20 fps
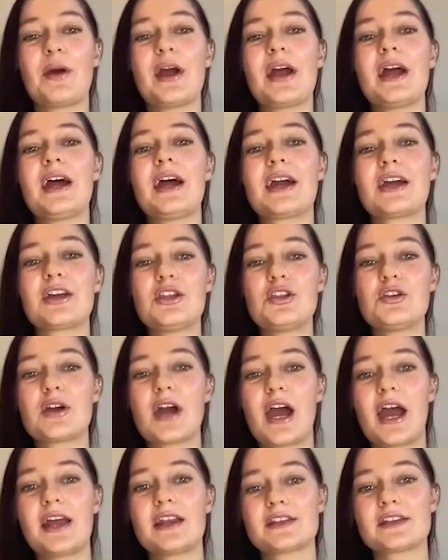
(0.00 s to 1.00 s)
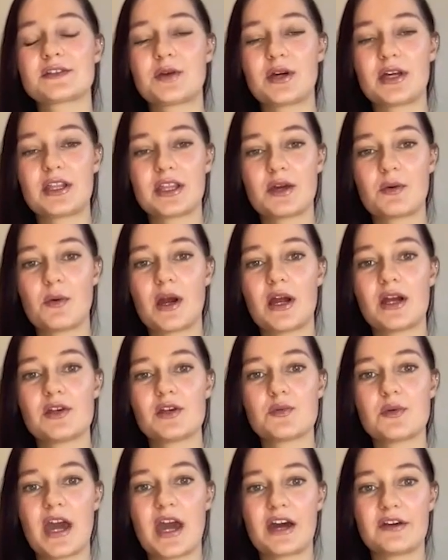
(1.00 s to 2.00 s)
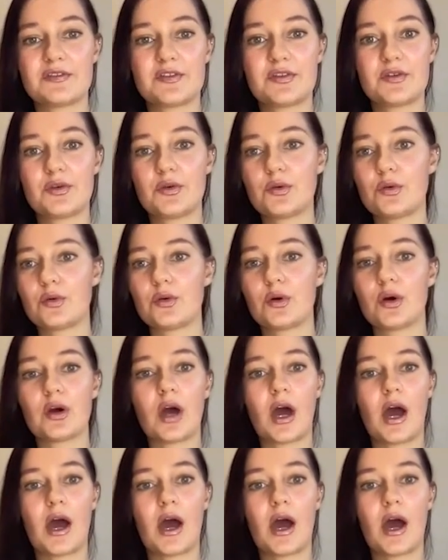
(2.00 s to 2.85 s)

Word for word: Where could you guide us quickly? Where do we have to